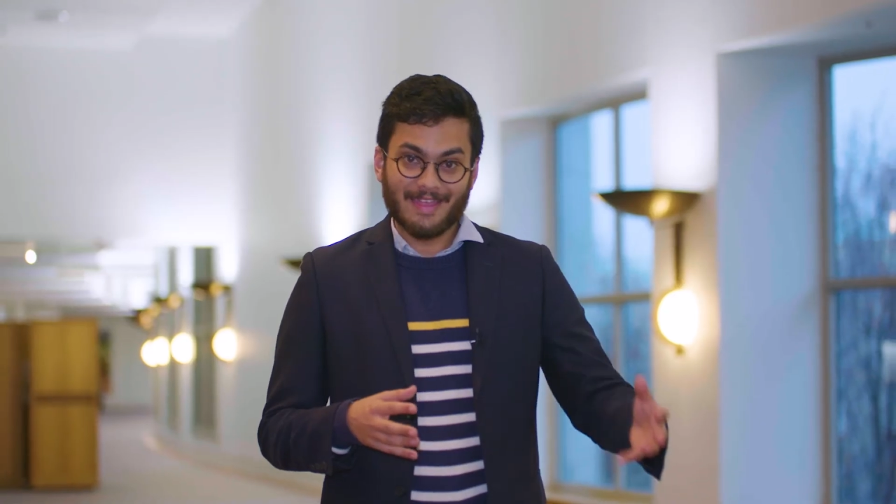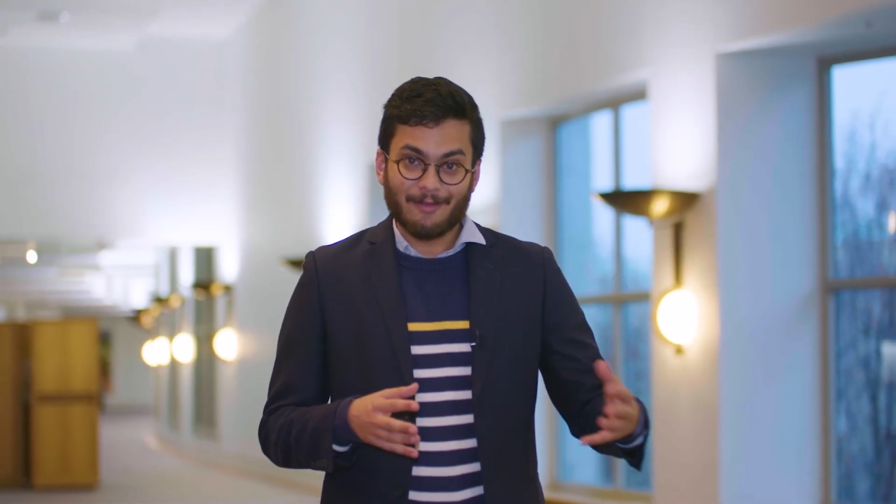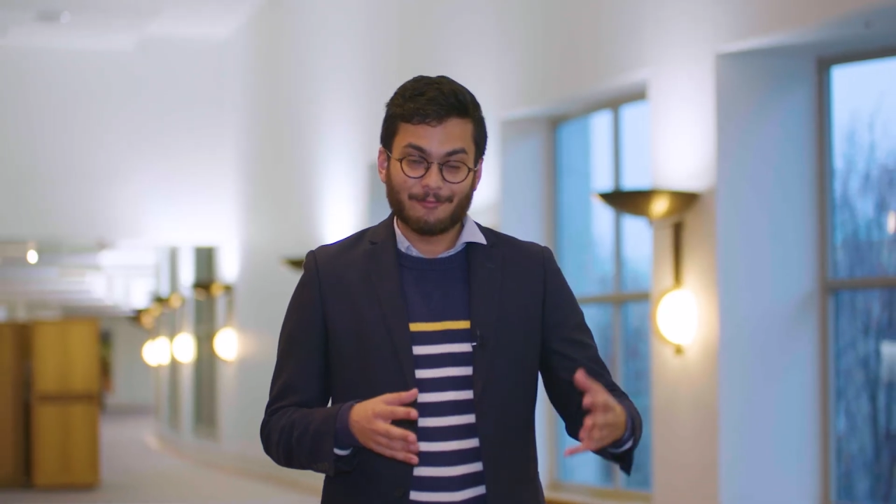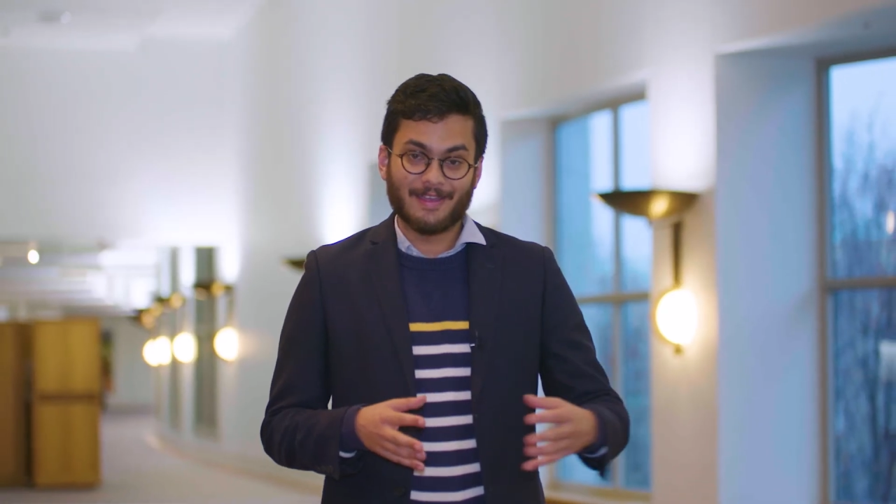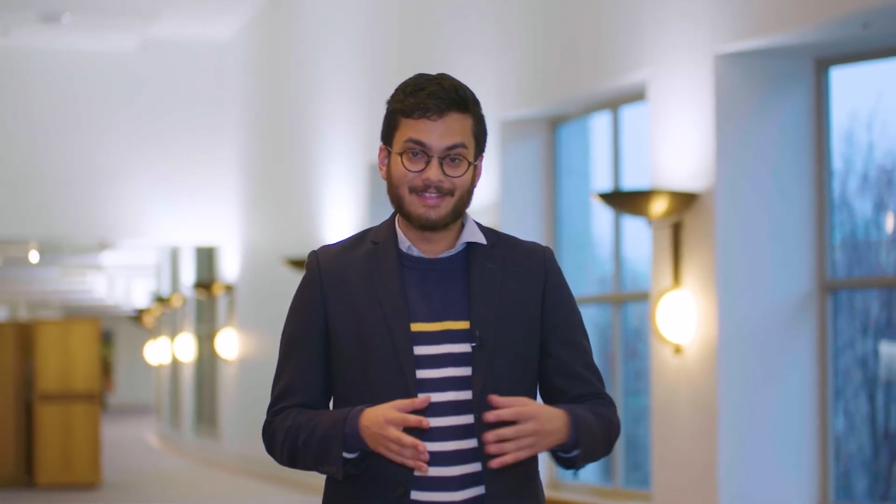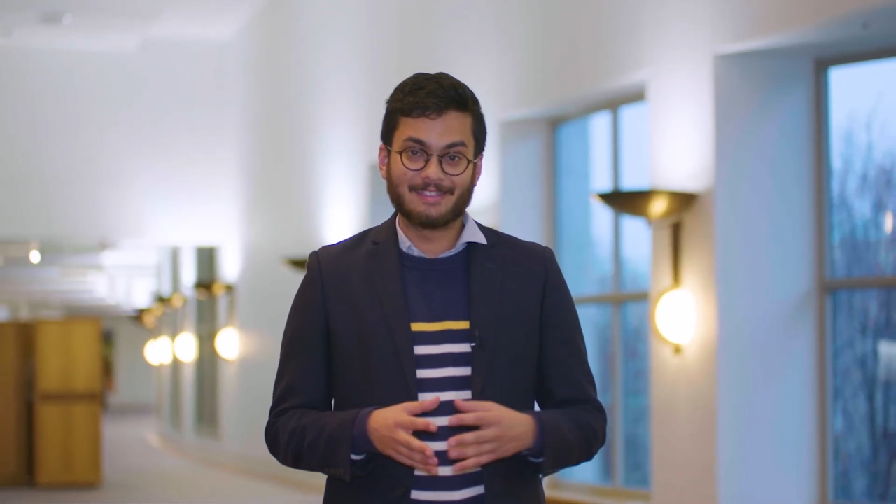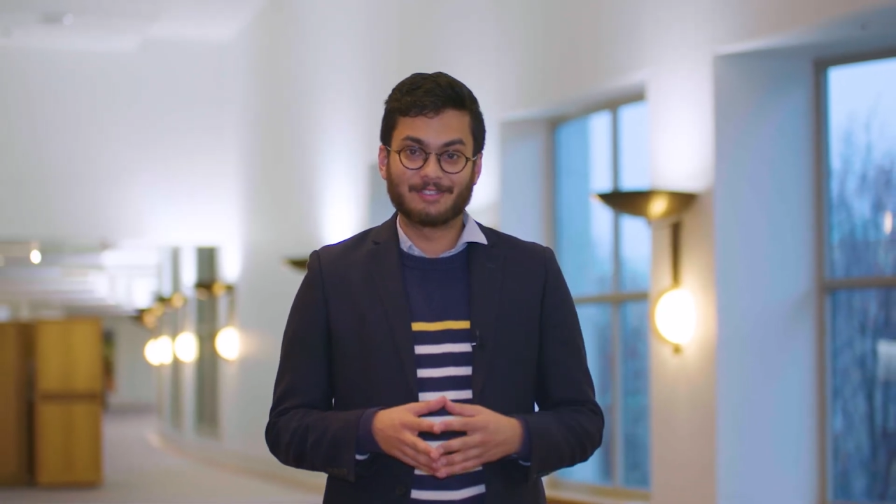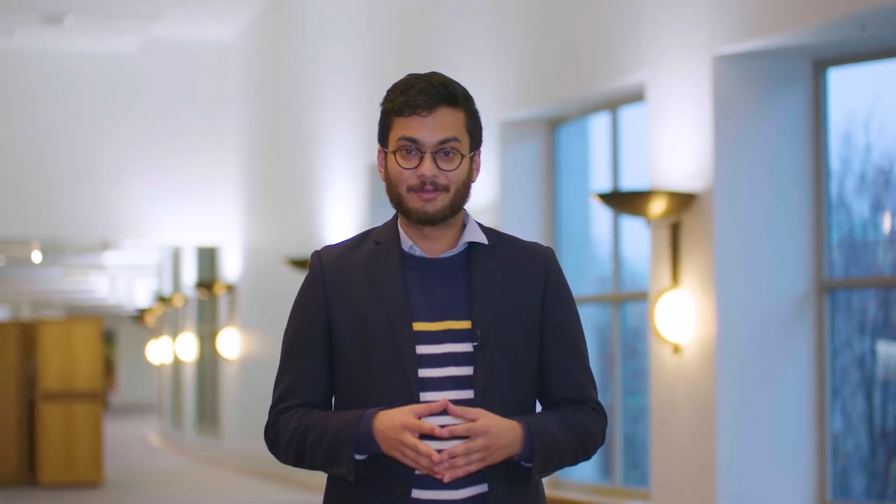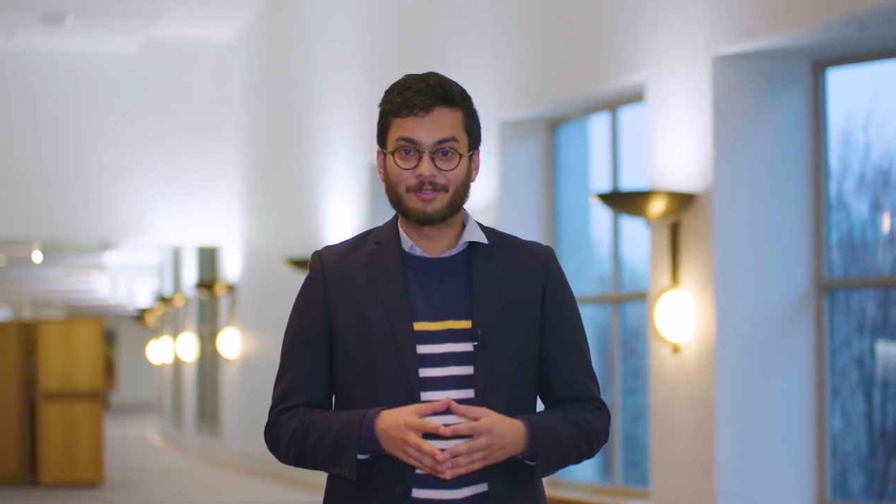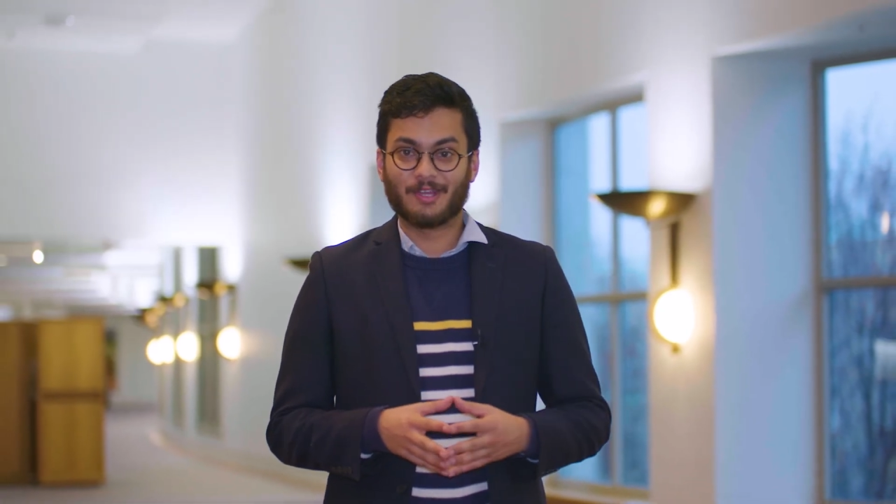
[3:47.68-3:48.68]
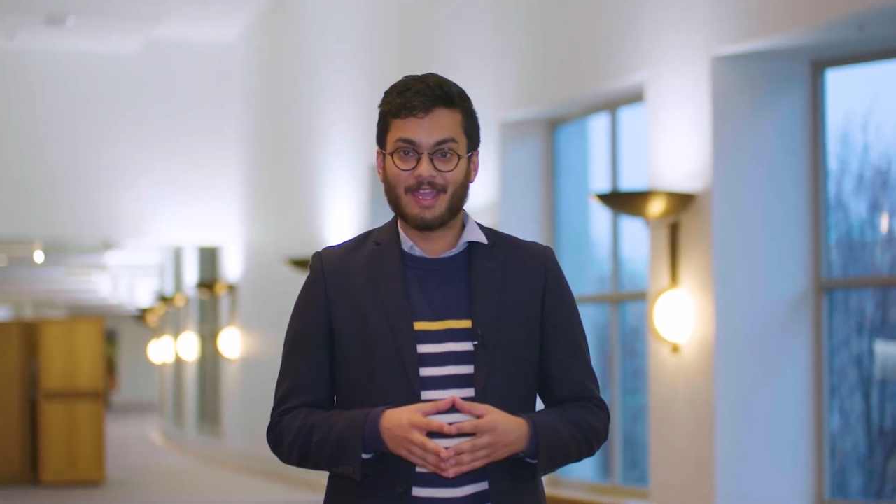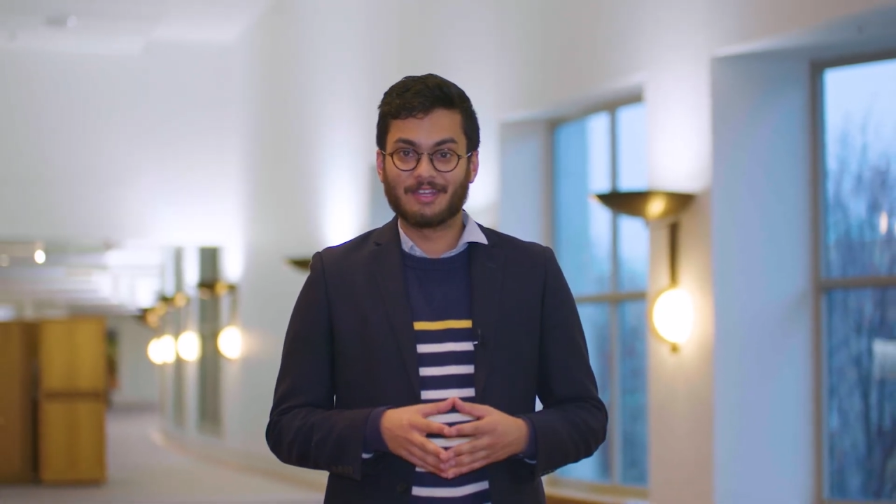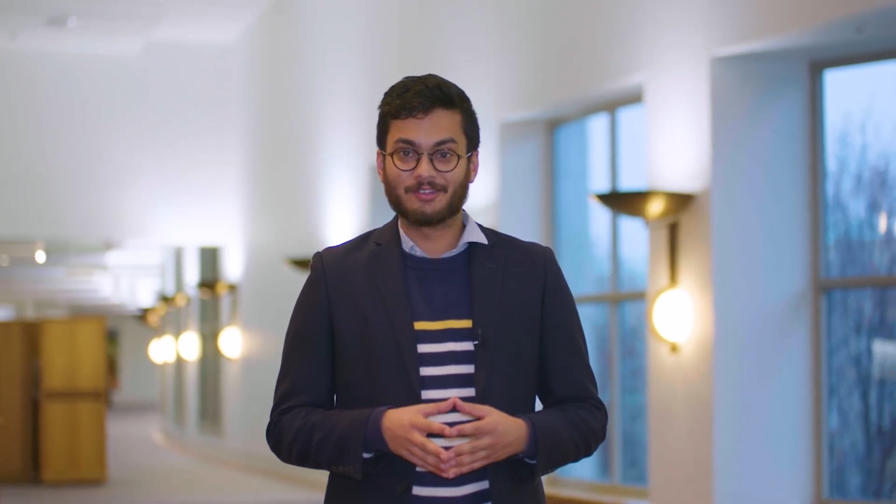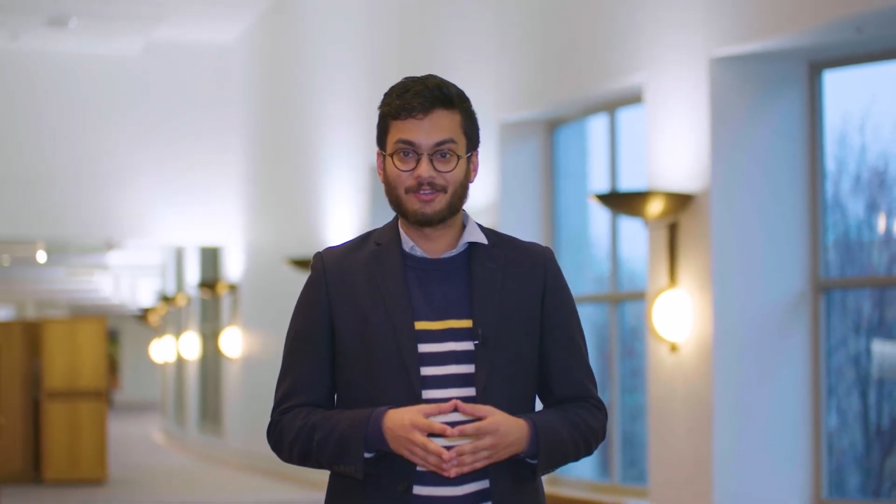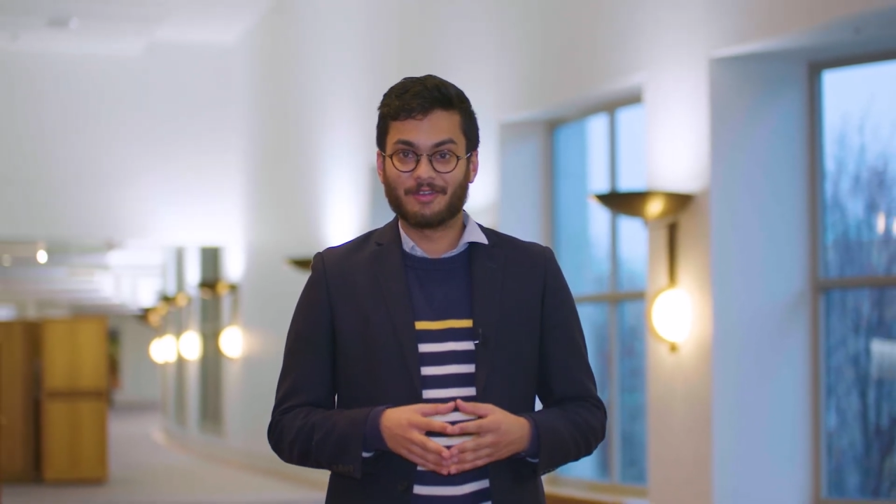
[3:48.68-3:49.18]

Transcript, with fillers: that feeds into a change